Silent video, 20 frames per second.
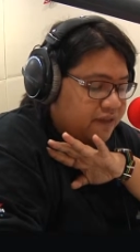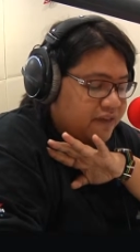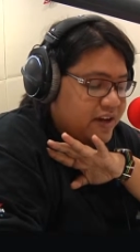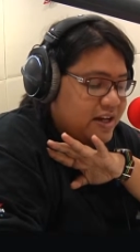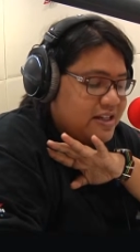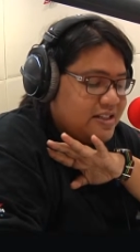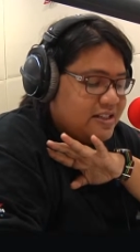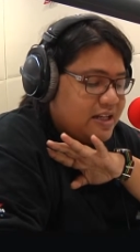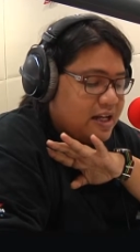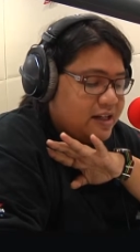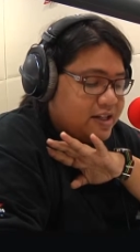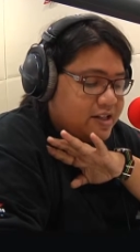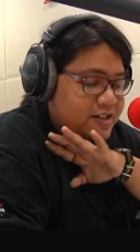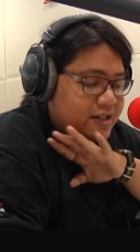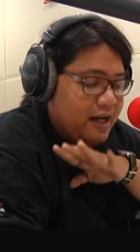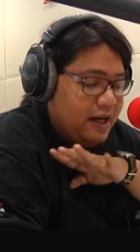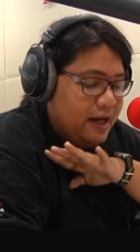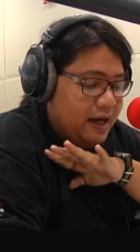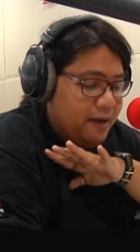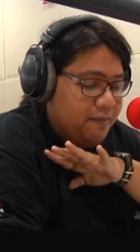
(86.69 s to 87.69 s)
Fingerstyle
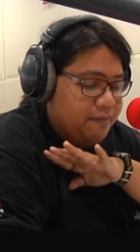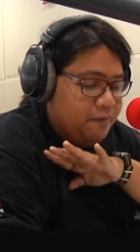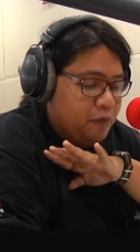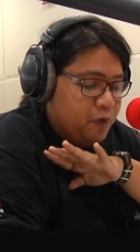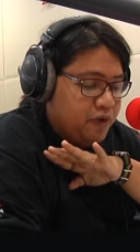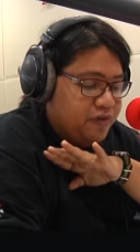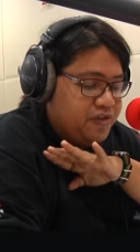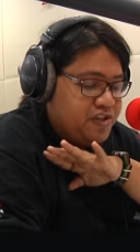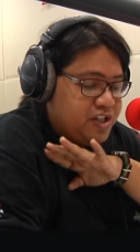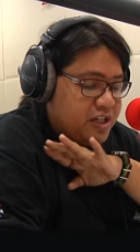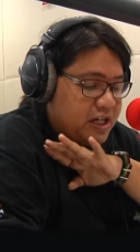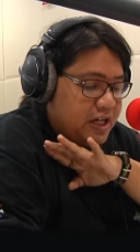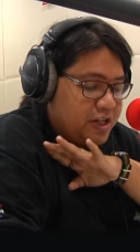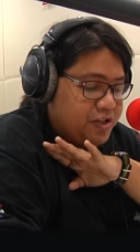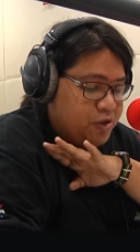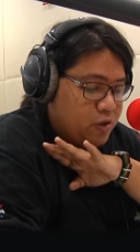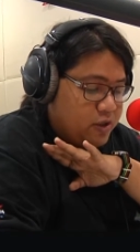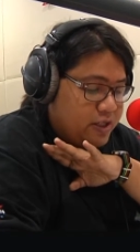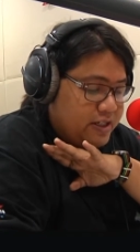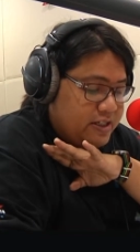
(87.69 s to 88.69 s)
Guitar Hub with
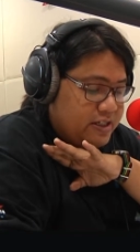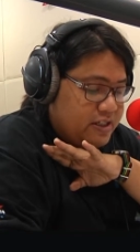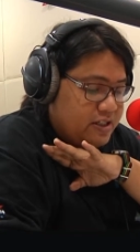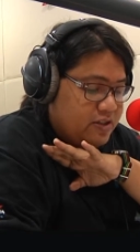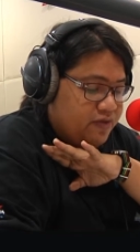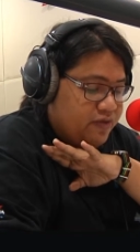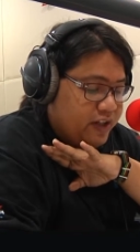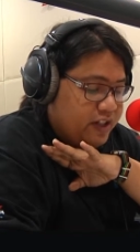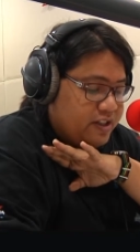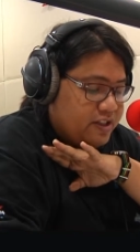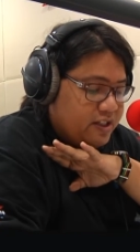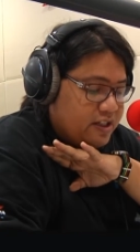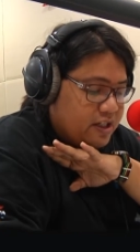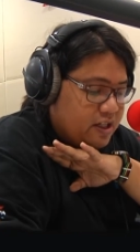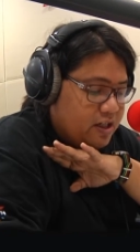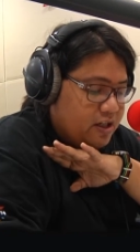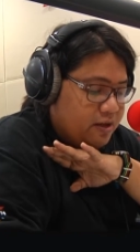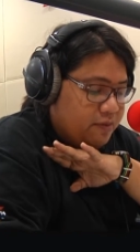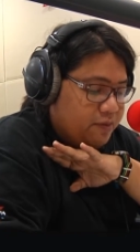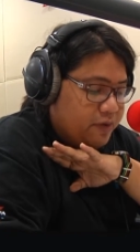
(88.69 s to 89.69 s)
Sheila Julius, Victor
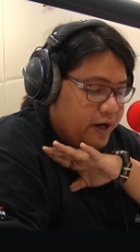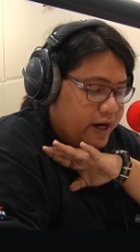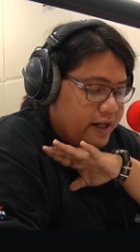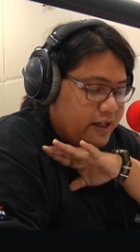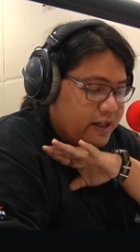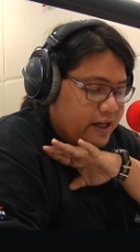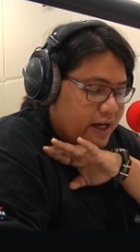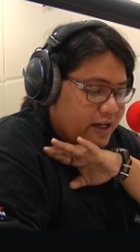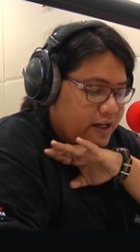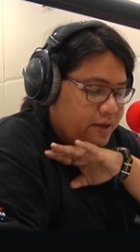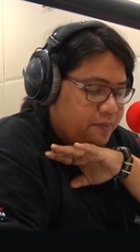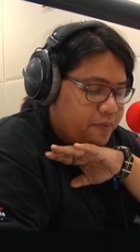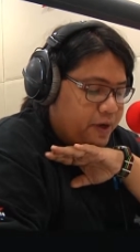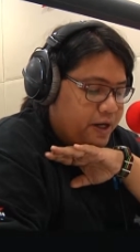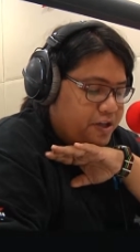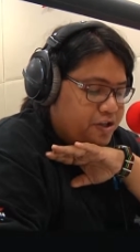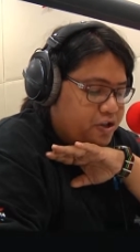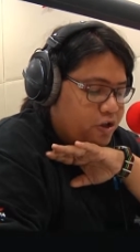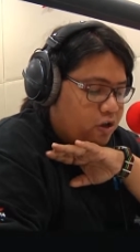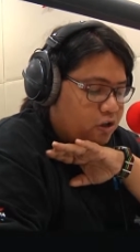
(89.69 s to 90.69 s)
Ng, Brian Gunn, and
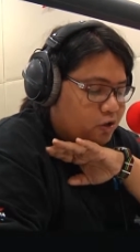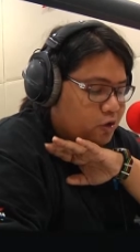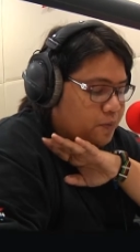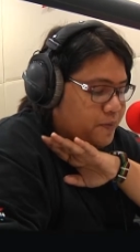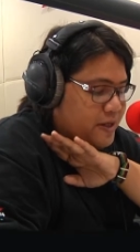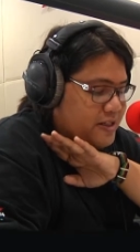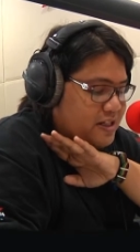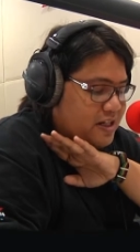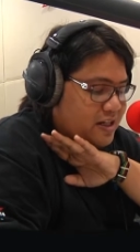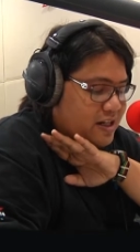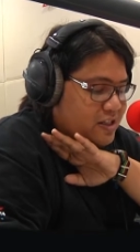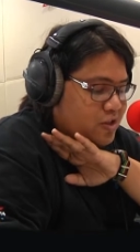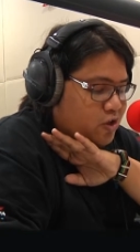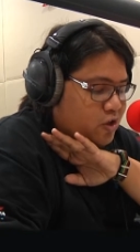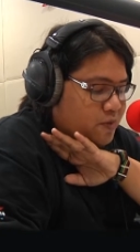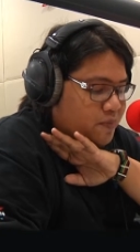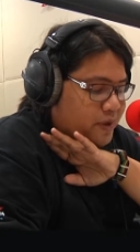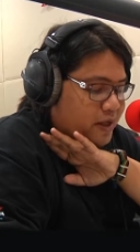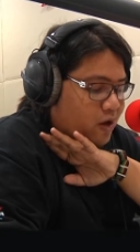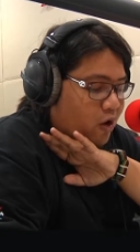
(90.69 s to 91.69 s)
Brent Chalk. So basically, it's
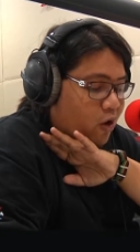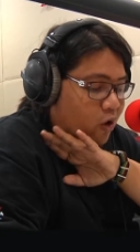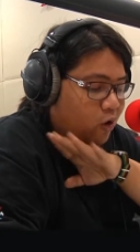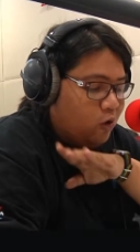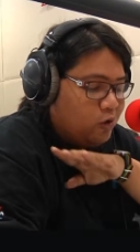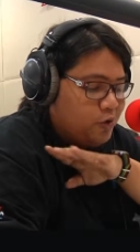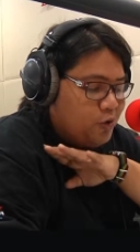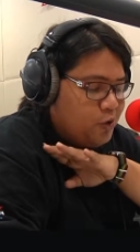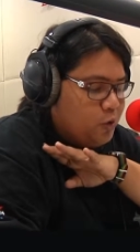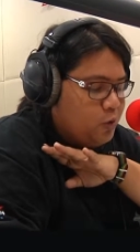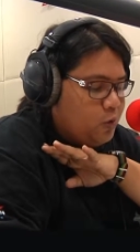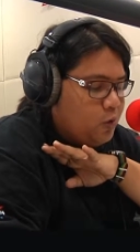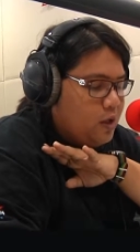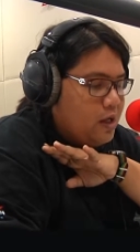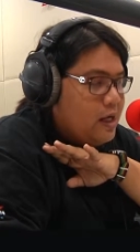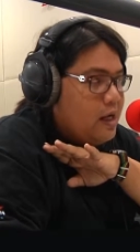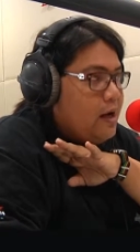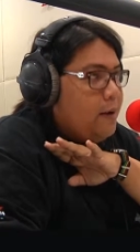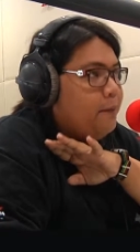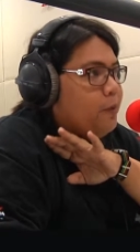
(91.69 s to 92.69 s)
going to be all new
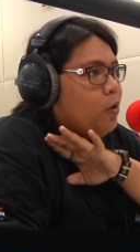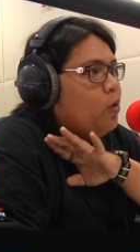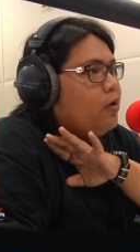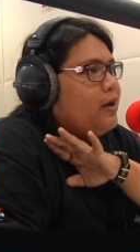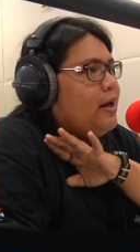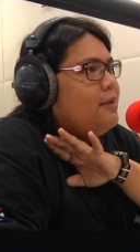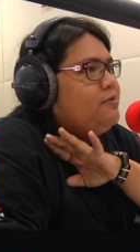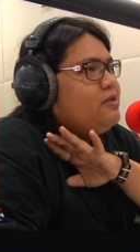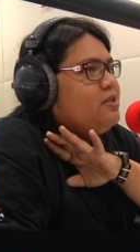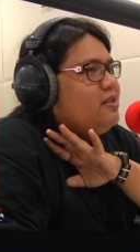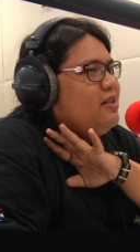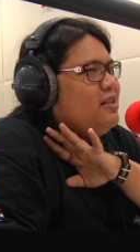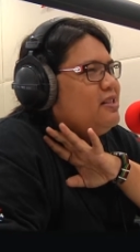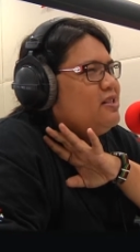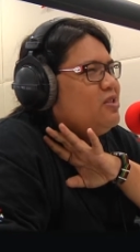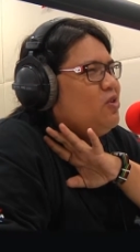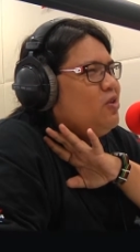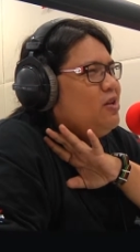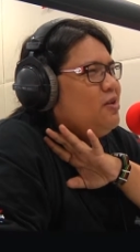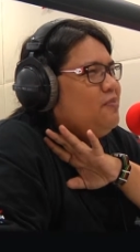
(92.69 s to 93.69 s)
programs.
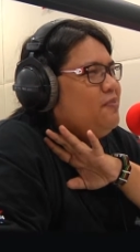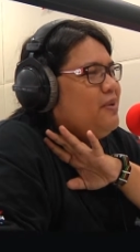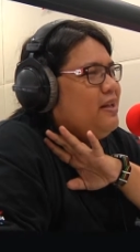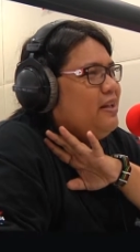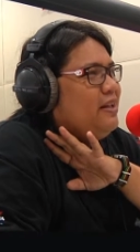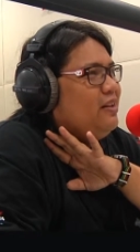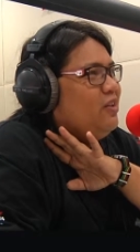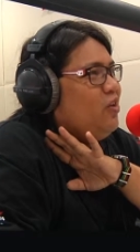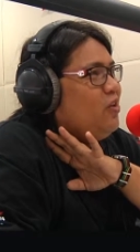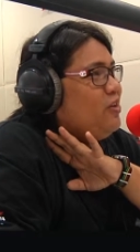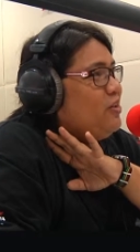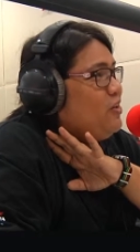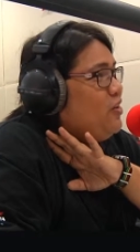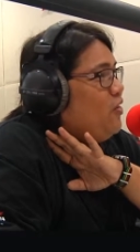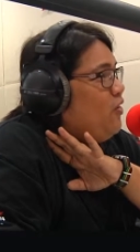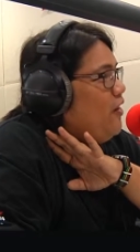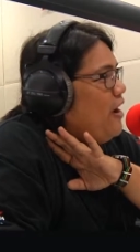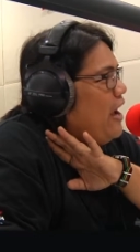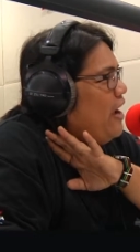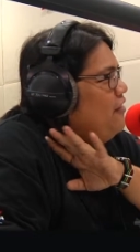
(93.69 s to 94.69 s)
It's going to be not
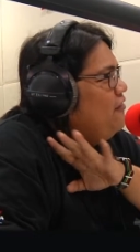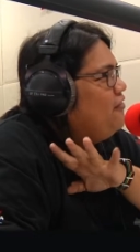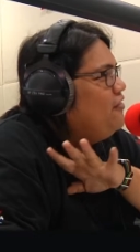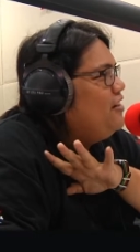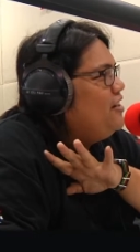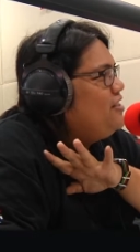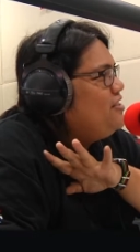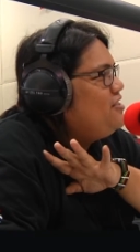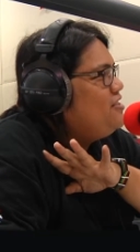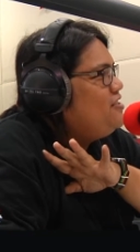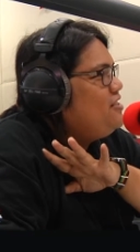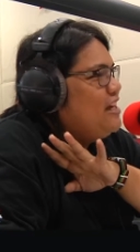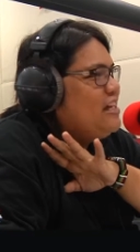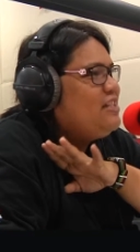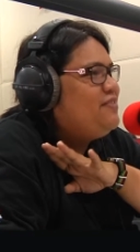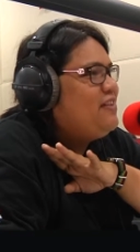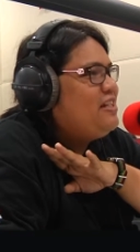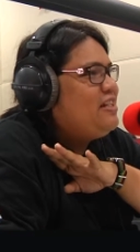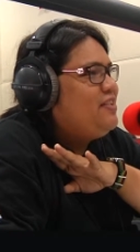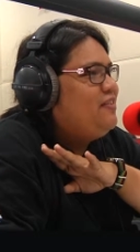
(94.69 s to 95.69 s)
your average
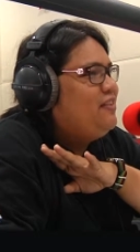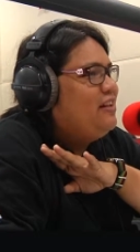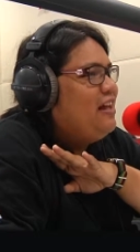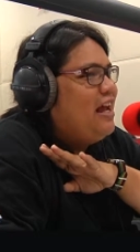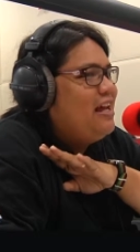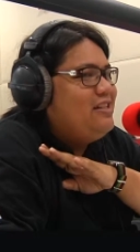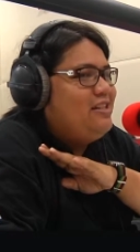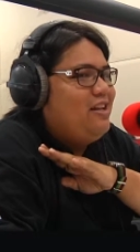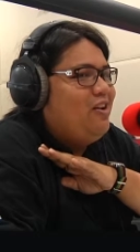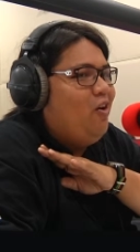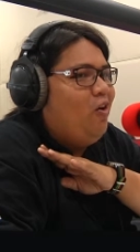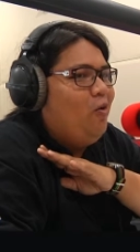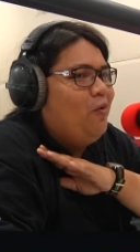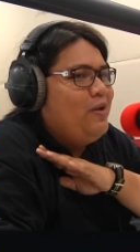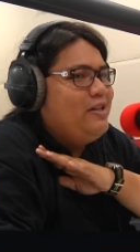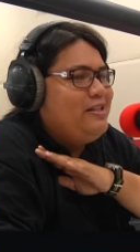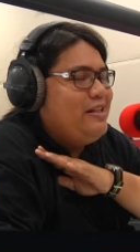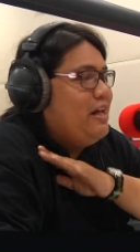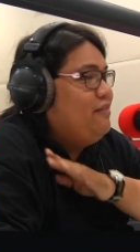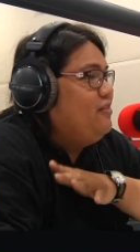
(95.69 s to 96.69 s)
jazz festival as it
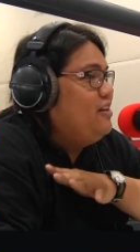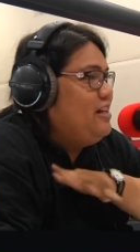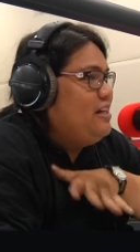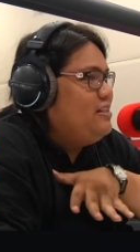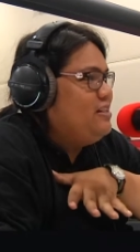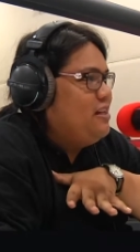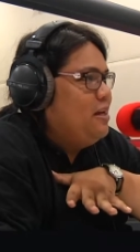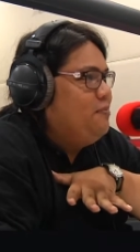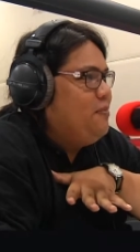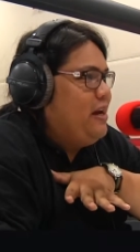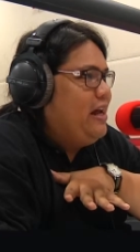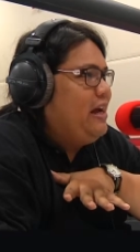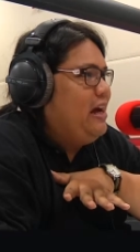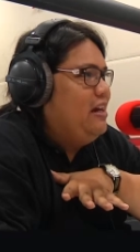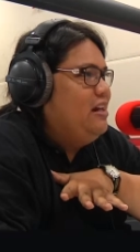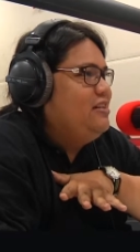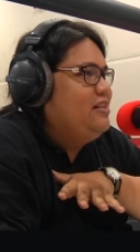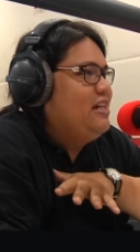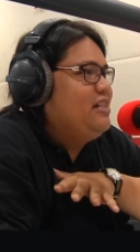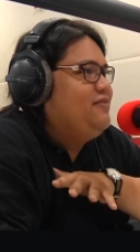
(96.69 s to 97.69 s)
always never is in the Penang
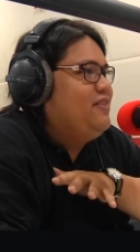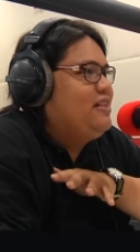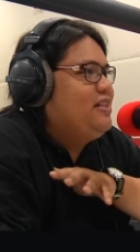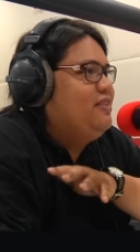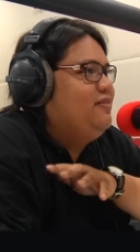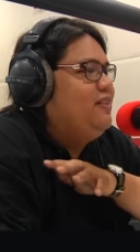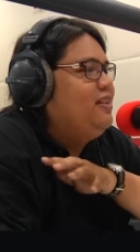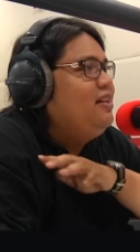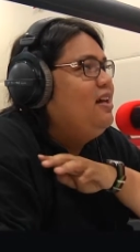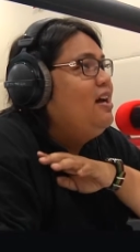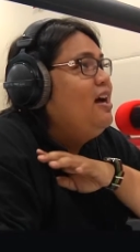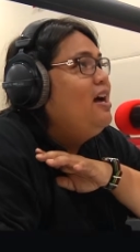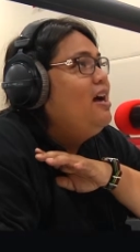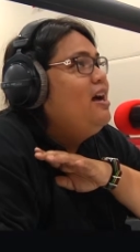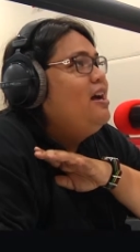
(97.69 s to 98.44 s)
Island Jazz Festival.